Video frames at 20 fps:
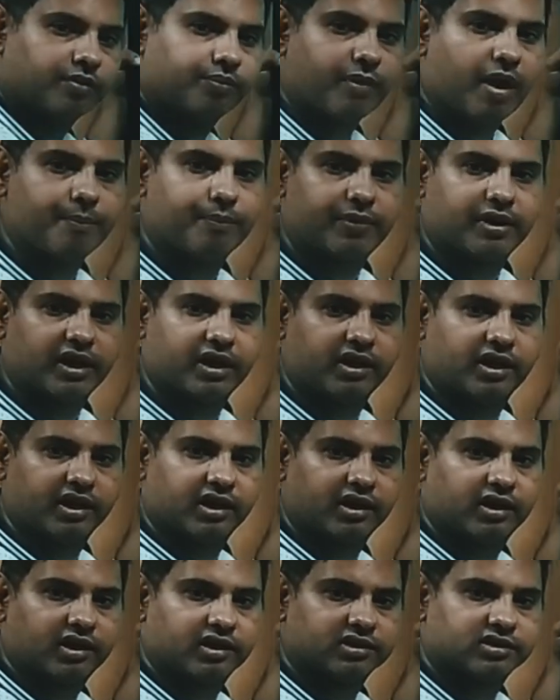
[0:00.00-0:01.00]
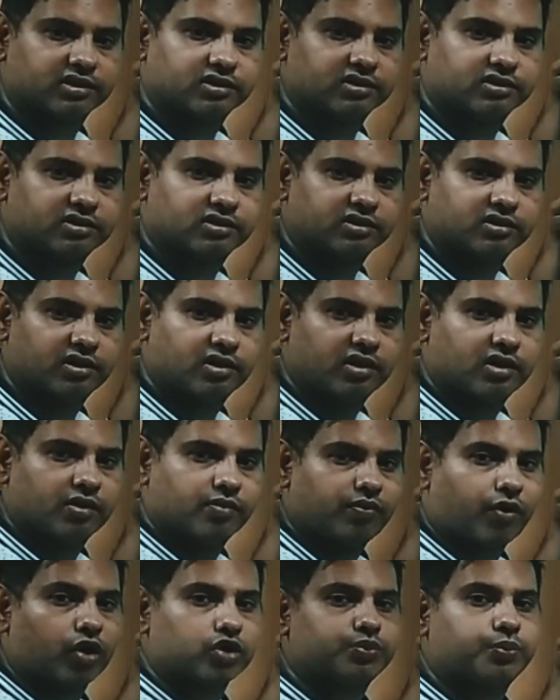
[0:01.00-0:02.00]
Membrane degradations.
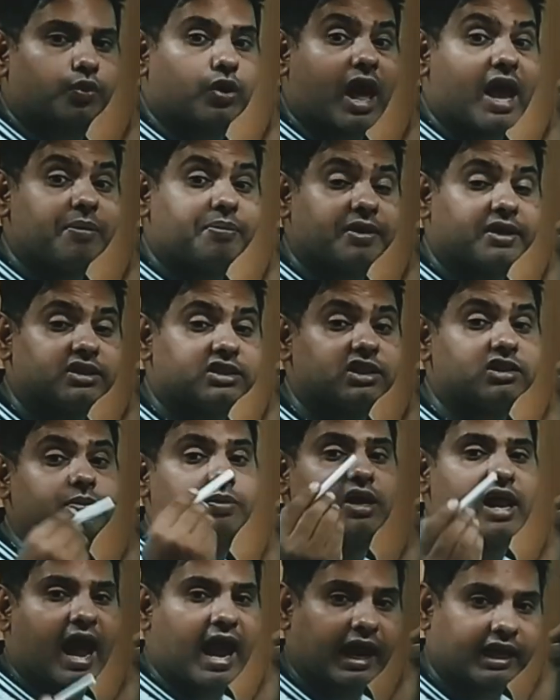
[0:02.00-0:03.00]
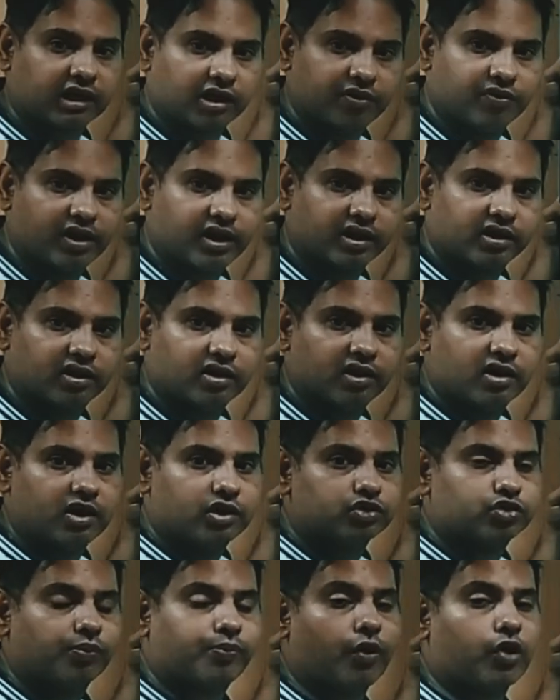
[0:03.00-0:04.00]
Phospholipases will activate.
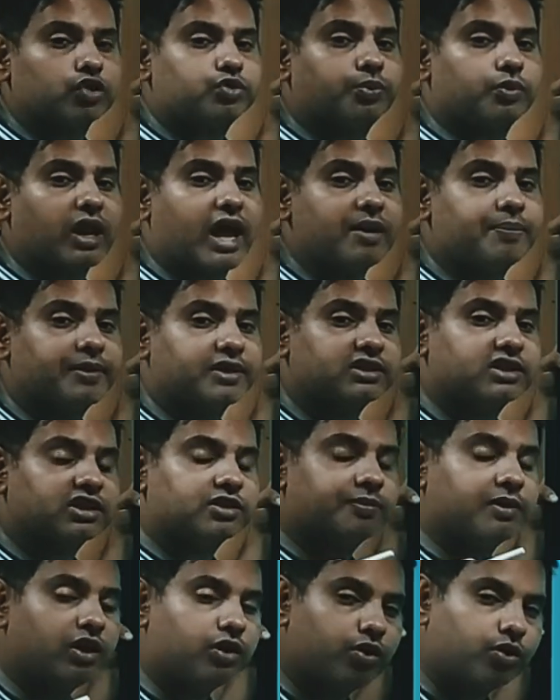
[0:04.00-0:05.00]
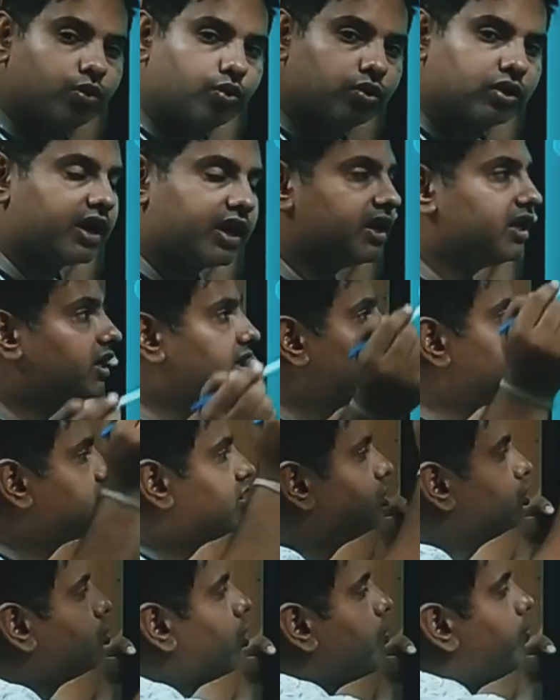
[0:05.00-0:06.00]
So phospholipases will do the
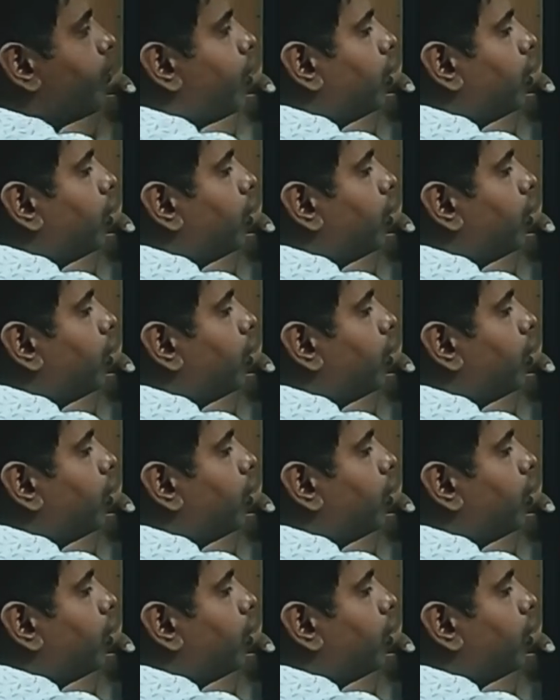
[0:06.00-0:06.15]
degradations of